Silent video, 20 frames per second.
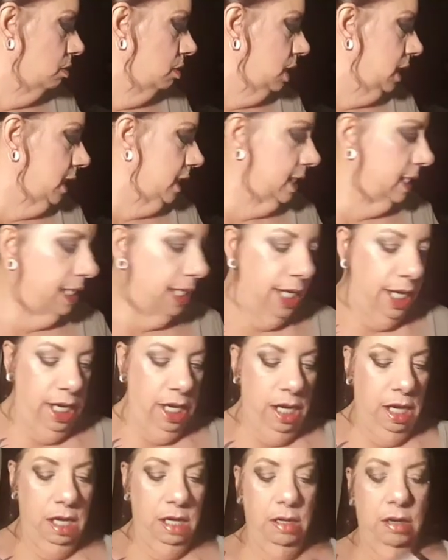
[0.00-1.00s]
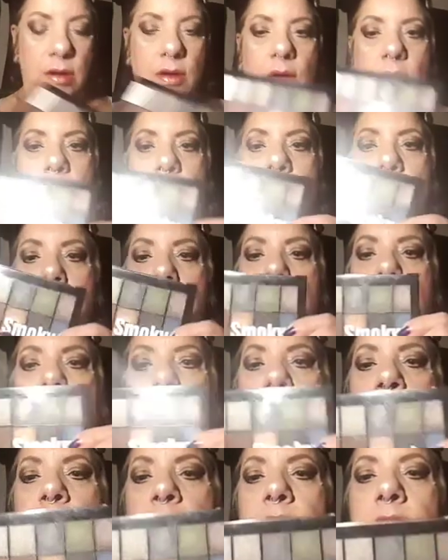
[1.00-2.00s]
did that, I went
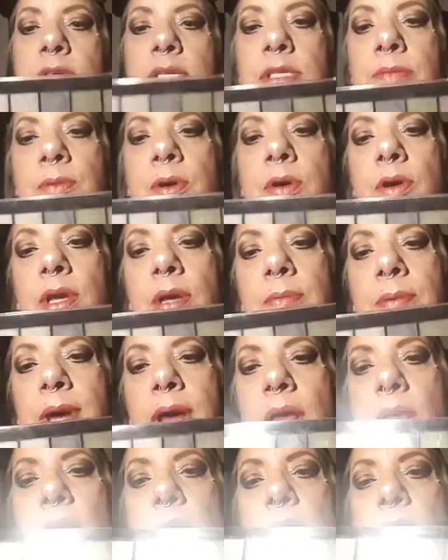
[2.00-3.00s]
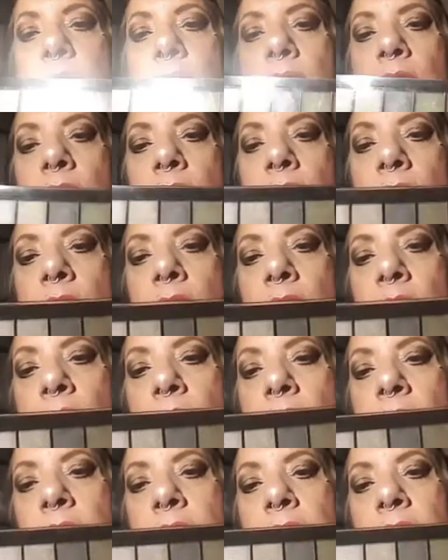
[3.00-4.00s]
in with the Smoky palette,
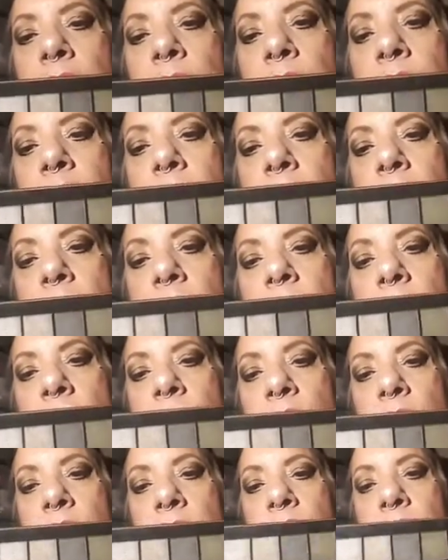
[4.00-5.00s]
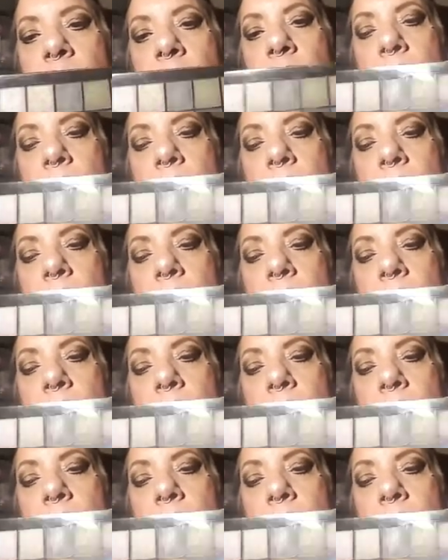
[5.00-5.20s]
and I went in with